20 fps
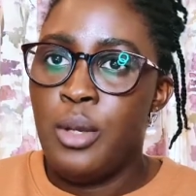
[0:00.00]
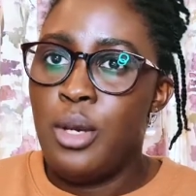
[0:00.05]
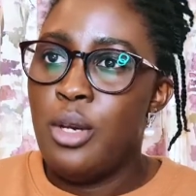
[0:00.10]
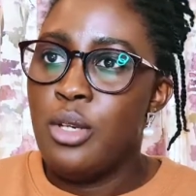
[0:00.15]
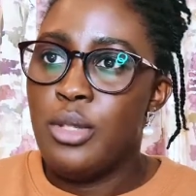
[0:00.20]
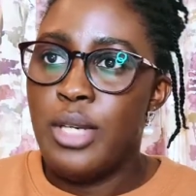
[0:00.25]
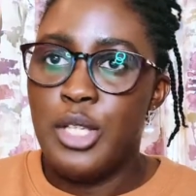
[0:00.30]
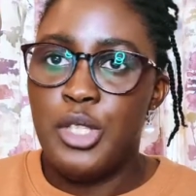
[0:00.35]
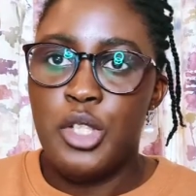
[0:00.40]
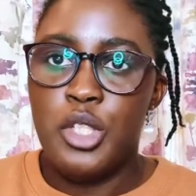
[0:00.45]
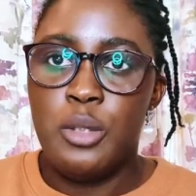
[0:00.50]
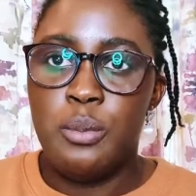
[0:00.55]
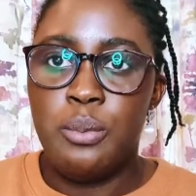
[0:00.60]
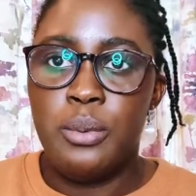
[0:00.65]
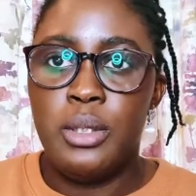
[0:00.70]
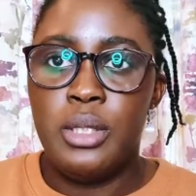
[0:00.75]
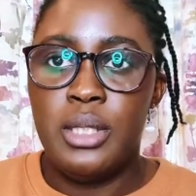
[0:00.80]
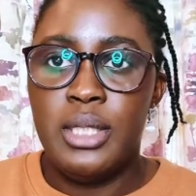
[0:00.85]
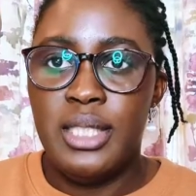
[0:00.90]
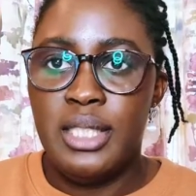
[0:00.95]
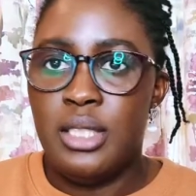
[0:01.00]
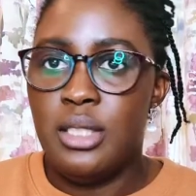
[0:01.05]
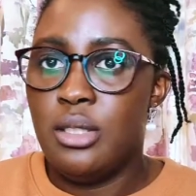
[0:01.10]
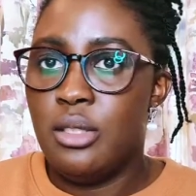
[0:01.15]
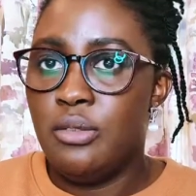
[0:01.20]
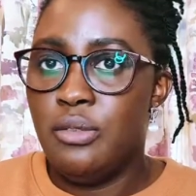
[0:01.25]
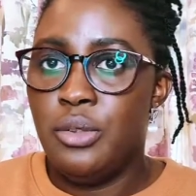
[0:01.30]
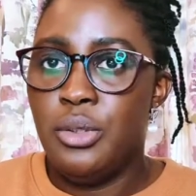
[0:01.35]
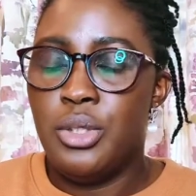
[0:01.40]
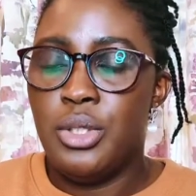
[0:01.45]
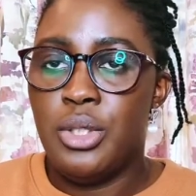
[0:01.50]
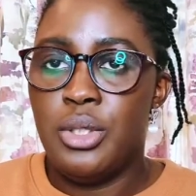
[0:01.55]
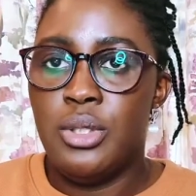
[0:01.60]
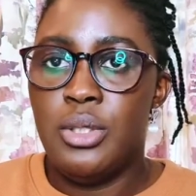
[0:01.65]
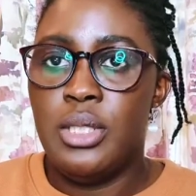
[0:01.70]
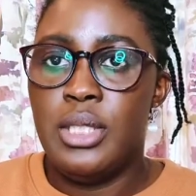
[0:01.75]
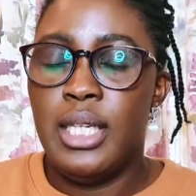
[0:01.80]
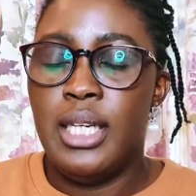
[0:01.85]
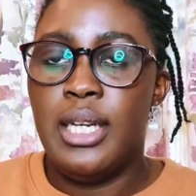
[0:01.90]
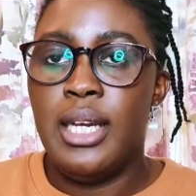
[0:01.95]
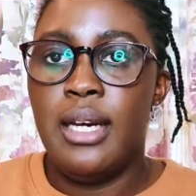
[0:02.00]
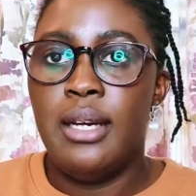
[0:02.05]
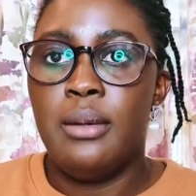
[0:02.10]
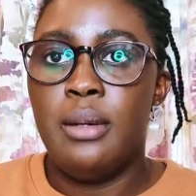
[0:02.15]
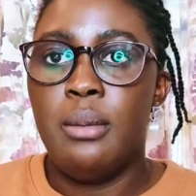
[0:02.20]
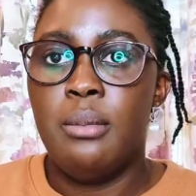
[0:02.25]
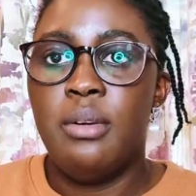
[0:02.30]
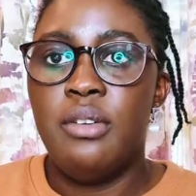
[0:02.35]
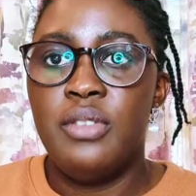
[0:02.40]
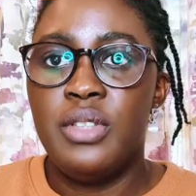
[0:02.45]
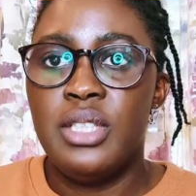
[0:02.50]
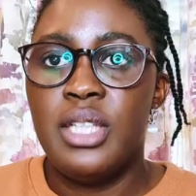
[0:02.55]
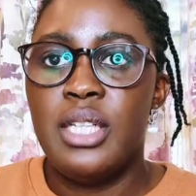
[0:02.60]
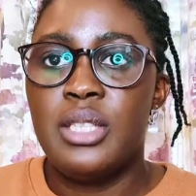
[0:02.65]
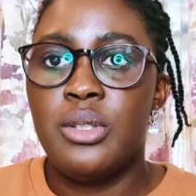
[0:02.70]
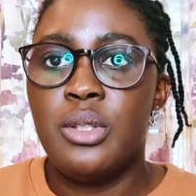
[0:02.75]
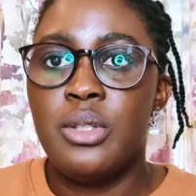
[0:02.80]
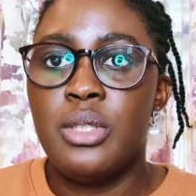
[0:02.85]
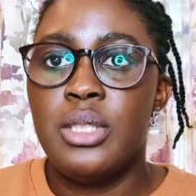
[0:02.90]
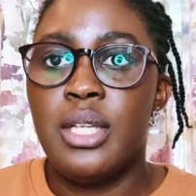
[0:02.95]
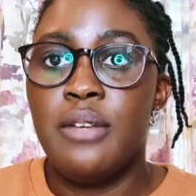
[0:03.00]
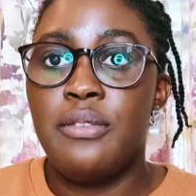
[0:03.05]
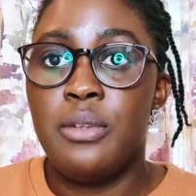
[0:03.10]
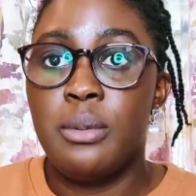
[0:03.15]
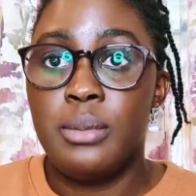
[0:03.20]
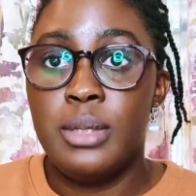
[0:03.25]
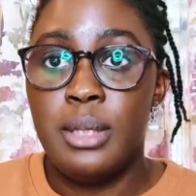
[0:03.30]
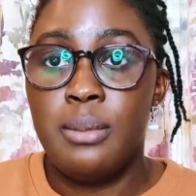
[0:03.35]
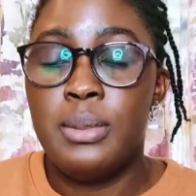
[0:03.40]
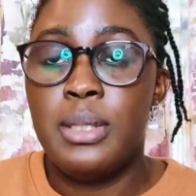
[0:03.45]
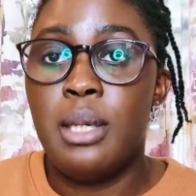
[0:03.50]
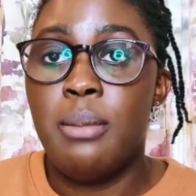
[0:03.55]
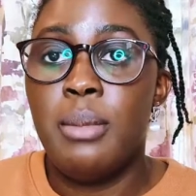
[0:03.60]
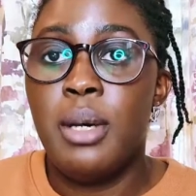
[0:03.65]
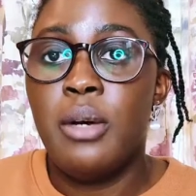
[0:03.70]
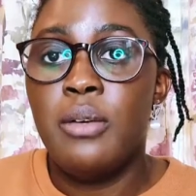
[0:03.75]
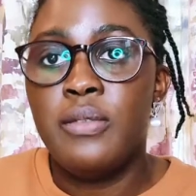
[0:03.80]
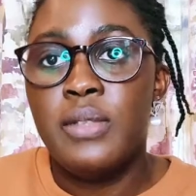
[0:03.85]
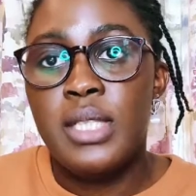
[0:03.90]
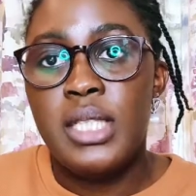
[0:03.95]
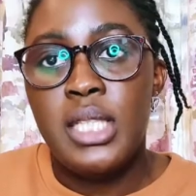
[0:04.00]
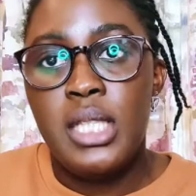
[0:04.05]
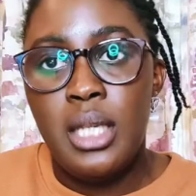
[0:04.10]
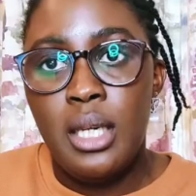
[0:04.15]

So I just put a date in the future to say that my visa is going to start from September of the